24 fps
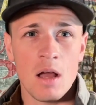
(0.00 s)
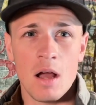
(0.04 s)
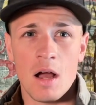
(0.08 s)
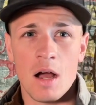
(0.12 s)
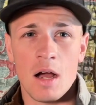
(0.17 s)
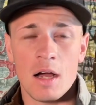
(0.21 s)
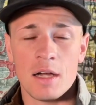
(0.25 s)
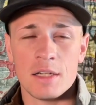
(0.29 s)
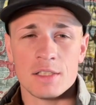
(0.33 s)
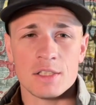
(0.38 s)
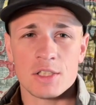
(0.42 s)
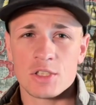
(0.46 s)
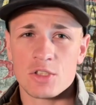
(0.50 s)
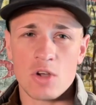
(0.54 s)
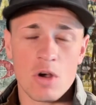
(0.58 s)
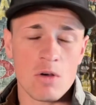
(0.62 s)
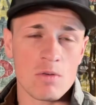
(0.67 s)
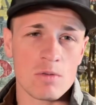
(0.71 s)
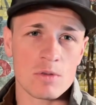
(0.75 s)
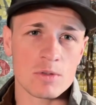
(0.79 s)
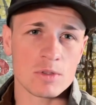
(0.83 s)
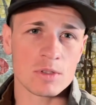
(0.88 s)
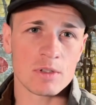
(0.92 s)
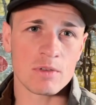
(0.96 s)
and just
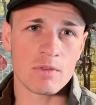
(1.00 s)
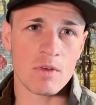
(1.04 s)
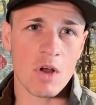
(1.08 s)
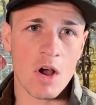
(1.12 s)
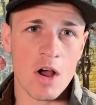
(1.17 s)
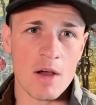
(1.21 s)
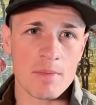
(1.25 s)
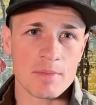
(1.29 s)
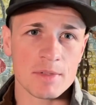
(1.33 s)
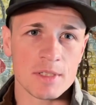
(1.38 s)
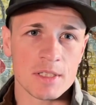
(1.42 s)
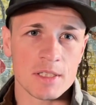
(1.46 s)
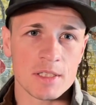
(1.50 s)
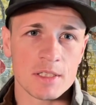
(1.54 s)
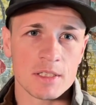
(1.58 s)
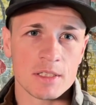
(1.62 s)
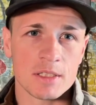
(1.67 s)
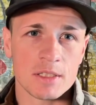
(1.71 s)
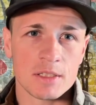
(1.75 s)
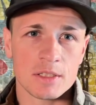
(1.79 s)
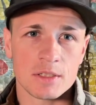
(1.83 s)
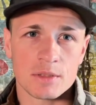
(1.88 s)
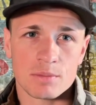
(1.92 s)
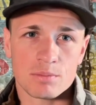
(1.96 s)
all those different
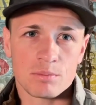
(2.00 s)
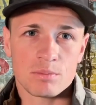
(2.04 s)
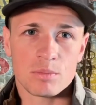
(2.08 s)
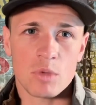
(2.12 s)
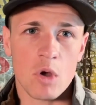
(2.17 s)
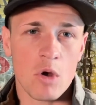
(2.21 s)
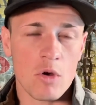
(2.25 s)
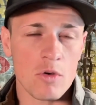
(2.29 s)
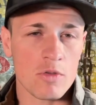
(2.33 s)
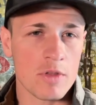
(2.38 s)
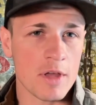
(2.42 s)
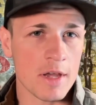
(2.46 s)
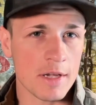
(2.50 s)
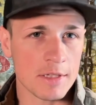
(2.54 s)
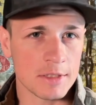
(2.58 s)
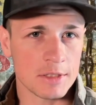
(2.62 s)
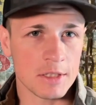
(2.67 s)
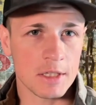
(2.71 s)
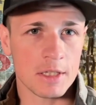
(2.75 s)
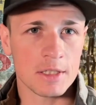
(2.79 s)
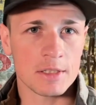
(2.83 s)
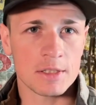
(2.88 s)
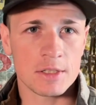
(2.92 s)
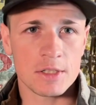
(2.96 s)
options is all things
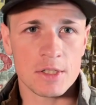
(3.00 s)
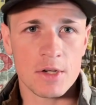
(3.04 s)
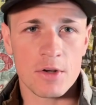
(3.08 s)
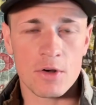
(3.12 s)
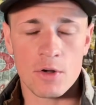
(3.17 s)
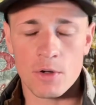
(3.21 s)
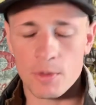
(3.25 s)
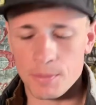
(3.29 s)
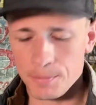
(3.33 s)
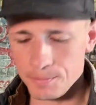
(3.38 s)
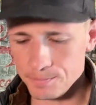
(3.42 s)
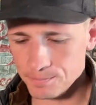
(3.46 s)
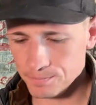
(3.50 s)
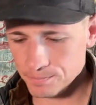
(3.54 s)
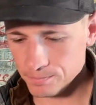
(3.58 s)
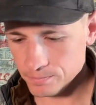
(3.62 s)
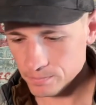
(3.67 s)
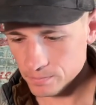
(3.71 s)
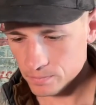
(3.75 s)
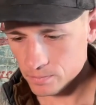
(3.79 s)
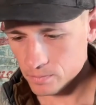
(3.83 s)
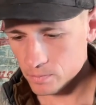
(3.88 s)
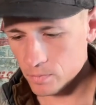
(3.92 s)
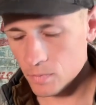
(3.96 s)
to consider.
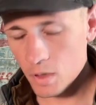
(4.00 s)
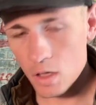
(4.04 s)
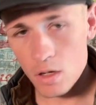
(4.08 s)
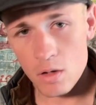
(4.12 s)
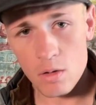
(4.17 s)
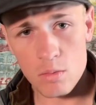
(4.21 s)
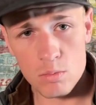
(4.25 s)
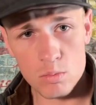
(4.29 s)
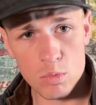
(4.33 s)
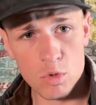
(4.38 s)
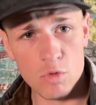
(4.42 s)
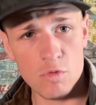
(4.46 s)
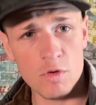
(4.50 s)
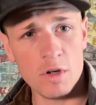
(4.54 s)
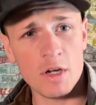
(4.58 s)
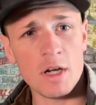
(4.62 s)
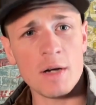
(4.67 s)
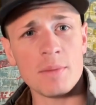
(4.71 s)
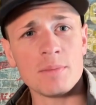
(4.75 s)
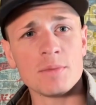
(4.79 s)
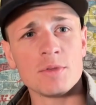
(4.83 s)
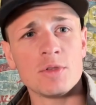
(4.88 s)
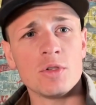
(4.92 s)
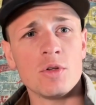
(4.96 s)
Moving
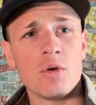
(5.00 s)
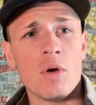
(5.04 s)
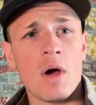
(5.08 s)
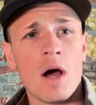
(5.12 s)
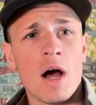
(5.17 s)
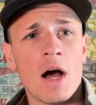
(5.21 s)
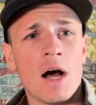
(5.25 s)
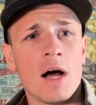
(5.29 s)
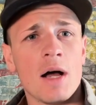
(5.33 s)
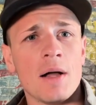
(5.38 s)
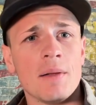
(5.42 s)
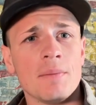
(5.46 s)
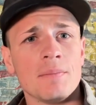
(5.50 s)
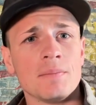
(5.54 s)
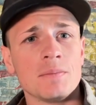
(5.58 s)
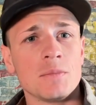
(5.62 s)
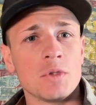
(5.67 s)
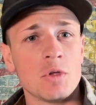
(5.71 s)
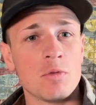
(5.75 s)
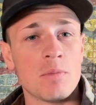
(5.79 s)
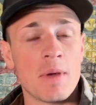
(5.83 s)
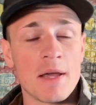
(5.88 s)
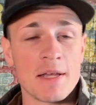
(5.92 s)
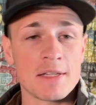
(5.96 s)
up
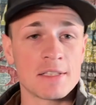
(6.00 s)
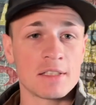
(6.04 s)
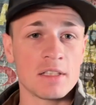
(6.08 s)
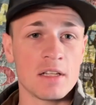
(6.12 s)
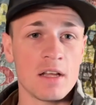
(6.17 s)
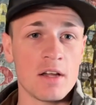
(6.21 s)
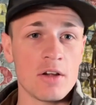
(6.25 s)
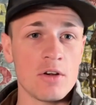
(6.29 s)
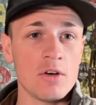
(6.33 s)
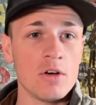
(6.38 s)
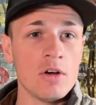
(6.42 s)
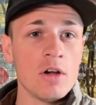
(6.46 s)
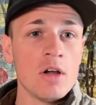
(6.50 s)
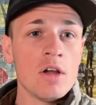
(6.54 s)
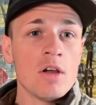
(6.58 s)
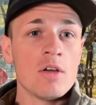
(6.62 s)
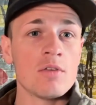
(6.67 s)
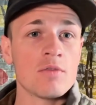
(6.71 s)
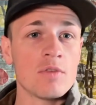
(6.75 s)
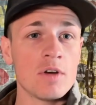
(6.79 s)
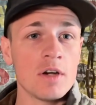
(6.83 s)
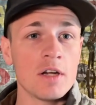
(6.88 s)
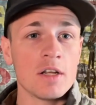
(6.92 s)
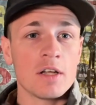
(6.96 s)
to base layer.
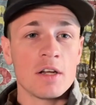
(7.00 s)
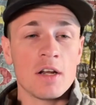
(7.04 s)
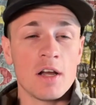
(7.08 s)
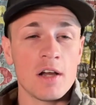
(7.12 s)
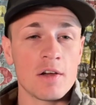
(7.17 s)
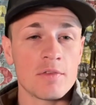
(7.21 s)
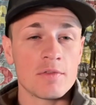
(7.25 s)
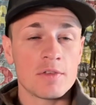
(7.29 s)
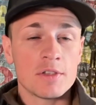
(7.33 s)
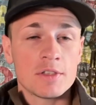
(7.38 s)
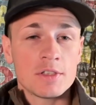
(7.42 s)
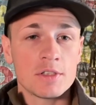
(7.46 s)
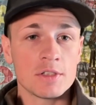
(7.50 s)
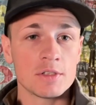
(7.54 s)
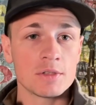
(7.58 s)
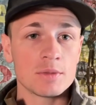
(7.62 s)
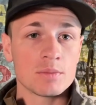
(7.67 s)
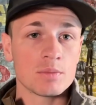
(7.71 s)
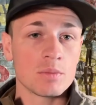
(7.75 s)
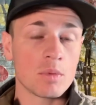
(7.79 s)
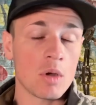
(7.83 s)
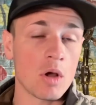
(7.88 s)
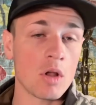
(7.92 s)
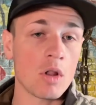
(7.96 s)
Funny enough, this
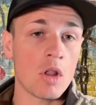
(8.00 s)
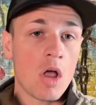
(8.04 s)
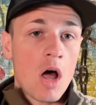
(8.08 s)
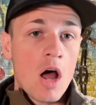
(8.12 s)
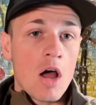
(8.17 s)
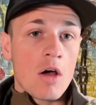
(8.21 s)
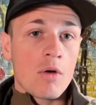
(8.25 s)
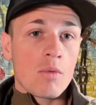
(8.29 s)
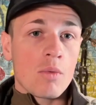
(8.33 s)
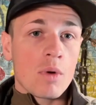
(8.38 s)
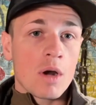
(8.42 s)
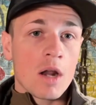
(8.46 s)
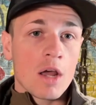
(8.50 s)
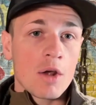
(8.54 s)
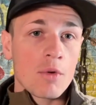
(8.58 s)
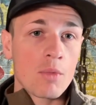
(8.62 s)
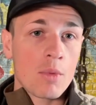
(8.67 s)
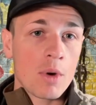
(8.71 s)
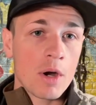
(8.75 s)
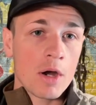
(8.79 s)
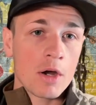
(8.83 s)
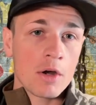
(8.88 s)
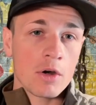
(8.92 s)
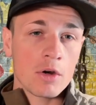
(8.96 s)
is a lot what I
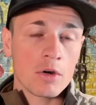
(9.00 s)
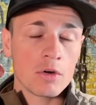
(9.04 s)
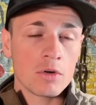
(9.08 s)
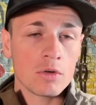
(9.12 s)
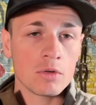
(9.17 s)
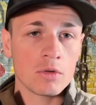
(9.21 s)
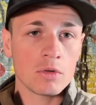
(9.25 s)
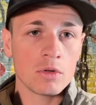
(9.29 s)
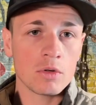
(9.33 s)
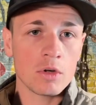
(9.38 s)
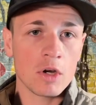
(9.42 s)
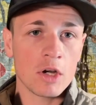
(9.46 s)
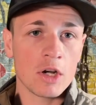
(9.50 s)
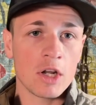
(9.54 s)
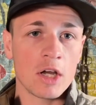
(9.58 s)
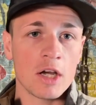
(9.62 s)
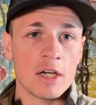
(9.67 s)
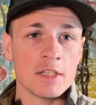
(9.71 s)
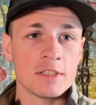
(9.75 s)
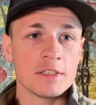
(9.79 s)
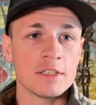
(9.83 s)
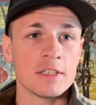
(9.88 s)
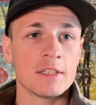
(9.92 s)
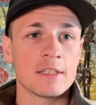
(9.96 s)
wear on
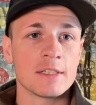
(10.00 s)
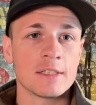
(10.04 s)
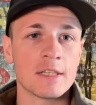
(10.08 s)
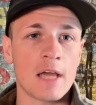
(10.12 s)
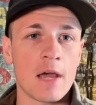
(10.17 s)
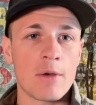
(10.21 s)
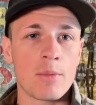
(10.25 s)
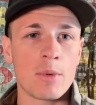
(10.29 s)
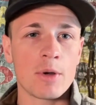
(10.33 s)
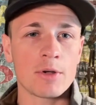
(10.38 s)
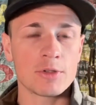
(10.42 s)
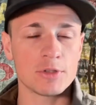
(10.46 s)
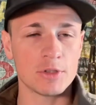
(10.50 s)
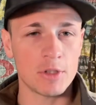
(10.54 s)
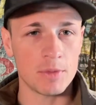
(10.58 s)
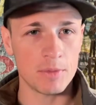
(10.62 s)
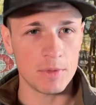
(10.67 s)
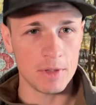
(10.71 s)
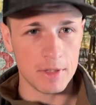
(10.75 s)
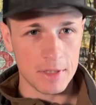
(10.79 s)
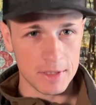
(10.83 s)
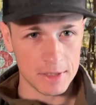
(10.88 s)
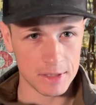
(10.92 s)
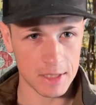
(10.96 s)
hunting. I wear
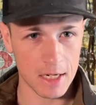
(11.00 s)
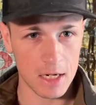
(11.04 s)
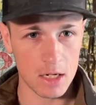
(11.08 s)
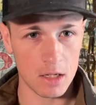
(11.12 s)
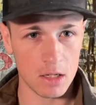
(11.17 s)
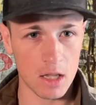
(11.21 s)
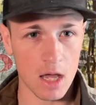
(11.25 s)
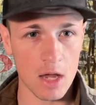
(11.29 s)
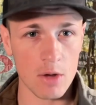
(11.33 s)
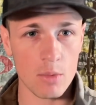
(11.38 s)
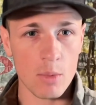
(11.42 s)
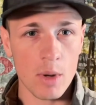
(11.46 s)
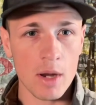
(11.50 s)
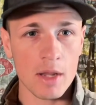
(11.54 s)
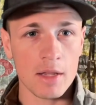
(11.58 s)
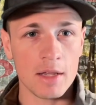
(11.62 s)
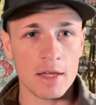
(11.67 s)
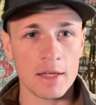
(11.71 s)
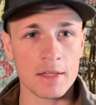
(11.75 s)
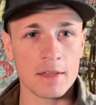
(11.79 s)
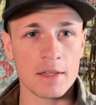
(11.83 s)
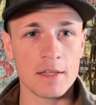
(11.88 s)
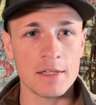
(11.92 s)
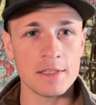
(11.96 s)
something that's kind of lightweight
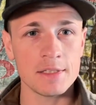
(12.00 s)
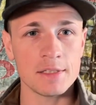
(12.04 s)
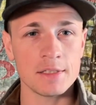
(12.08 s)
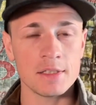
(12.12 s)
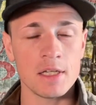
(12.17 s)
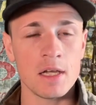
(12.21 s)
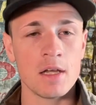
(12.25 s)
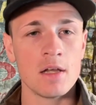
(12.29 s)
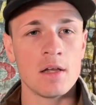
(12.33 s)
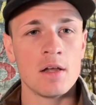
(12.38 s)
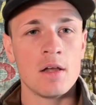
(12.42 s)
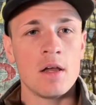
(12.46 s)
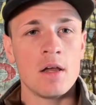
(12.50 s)
like this,